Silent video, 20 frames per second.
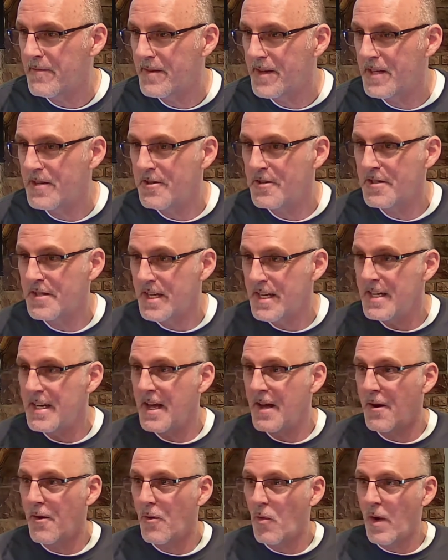And you see
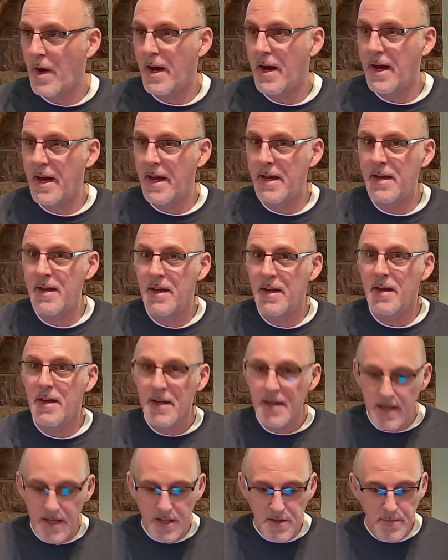now why
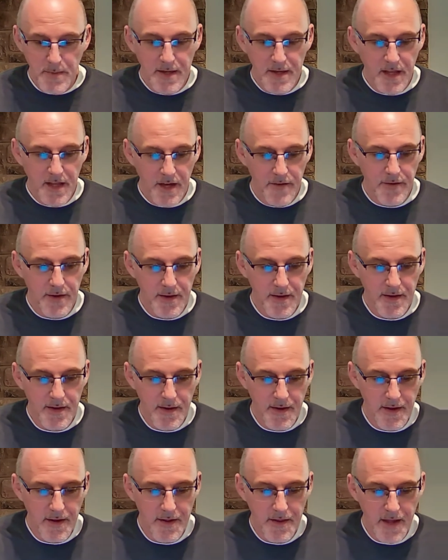he's been given
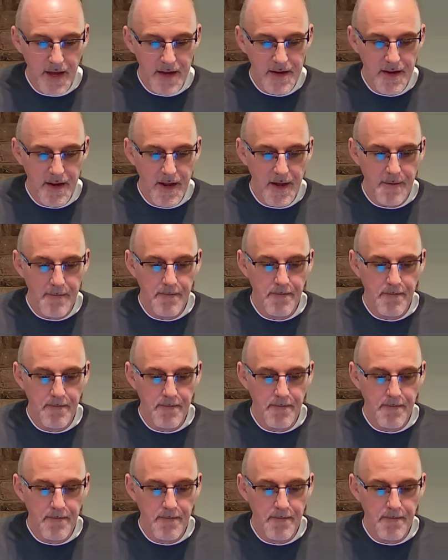that name.